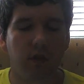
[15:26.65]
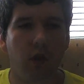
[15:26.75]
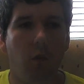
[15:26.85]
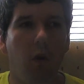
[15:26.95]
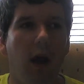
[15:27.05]

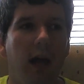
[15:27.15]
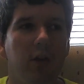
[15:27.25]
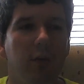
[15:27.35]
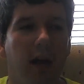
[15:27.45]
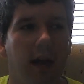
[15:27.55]
Now, why
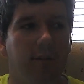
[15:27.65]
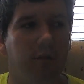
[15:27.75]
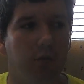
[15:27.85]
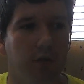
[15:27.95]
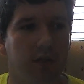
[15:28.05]
do I
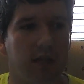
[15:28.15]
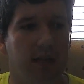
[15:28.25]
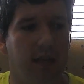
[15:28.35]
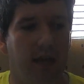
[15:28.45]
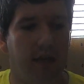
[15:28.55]
have Duelist
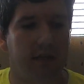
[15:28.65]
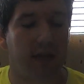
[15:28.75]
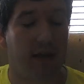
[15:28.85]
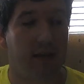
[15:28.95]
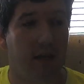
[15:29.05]

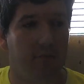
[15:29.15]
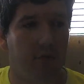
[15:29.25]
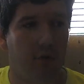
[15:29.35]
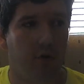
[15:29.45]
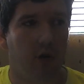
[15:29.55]
Alliance at
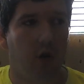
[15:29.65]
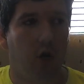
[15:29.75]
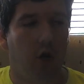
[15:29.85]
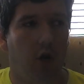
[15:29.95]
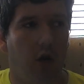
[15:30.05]
number
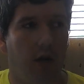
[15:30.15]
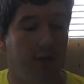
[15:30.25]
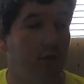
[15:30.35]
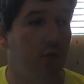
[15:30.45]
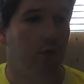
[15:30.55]
uh,
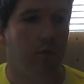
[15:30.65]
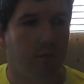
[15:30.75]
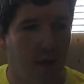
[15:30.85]
two?